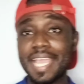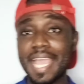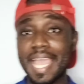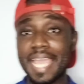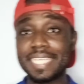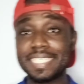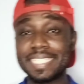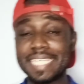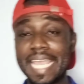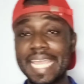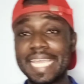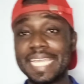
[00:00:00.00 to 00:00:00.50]

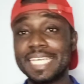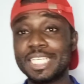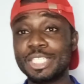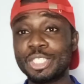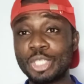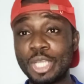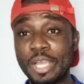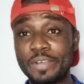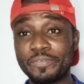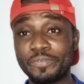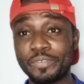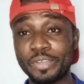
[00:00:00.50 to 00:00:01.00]
guys, I guess
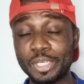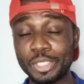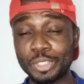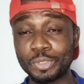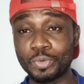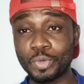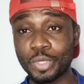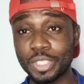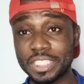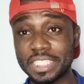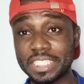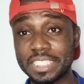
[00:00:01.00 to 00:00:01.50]
you have finished
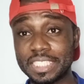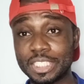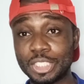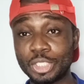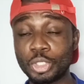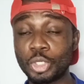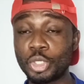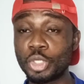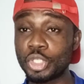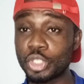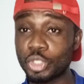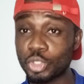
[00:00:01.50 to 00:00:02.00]
watching it.
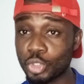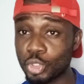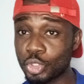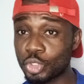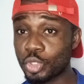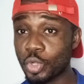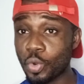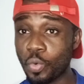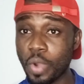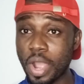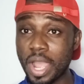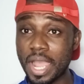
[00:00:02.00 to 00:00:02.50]
So you
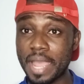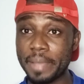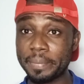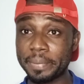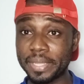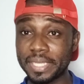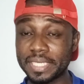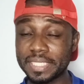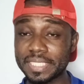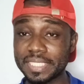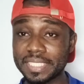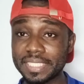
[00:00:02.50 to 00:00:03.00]
saw what
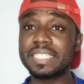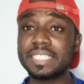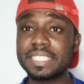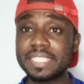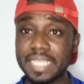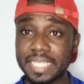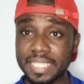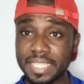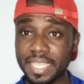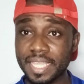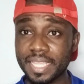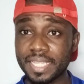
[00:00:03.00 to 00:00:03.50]
happened. This is
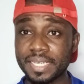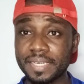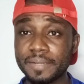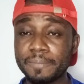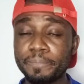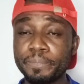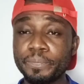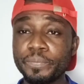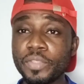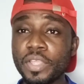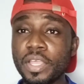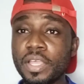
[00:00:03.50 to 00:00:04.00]
the thing.
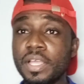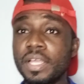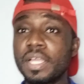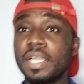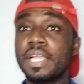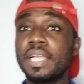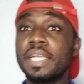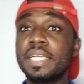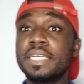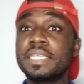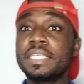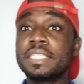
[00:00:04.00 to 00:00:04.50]

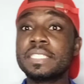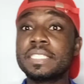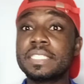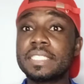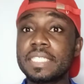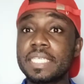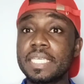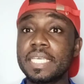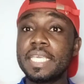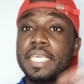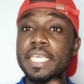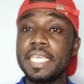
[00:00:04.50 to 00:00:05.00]

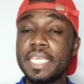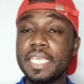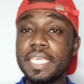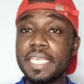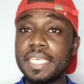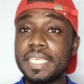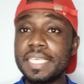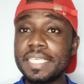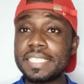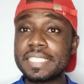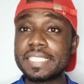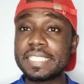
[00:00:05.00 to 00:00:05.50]

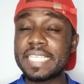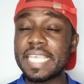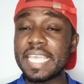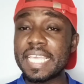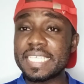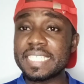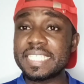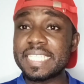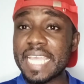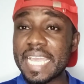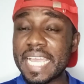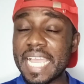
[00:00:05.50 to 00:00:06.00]
He
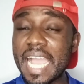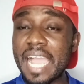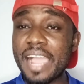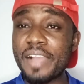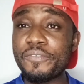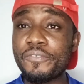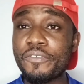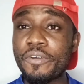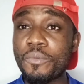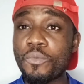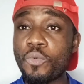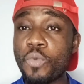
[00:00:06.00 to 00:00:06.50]
seized the
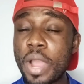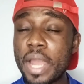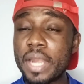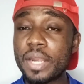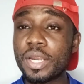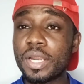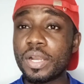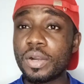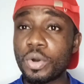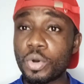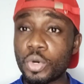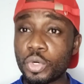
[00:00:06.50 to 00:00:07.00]
car from
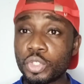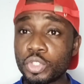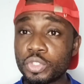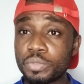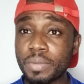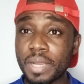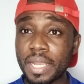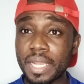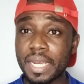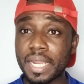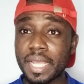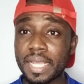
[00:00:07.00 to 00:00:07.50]
one
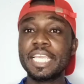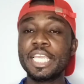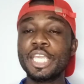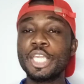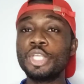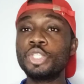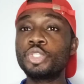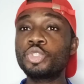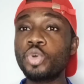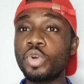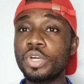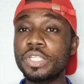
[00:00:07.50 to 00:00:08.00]
old man.
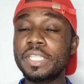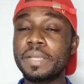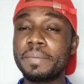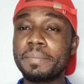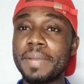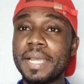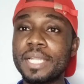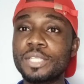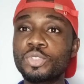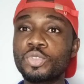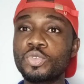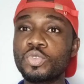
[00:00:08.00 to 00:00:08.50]
He told the
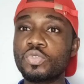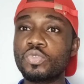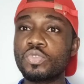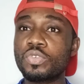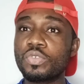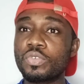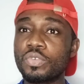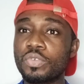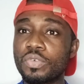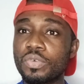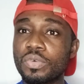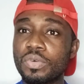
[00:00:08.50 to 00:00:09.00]
man to
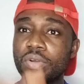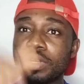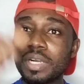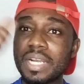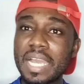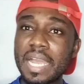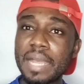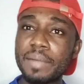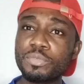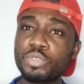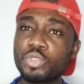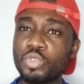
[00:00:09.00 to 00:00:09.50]

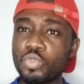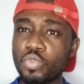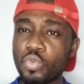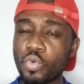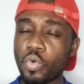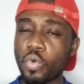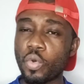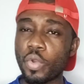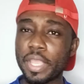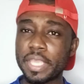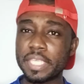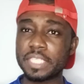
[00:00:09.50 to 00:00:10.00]
come
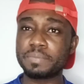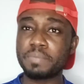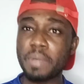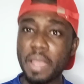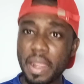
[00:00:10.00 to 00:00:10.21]
to his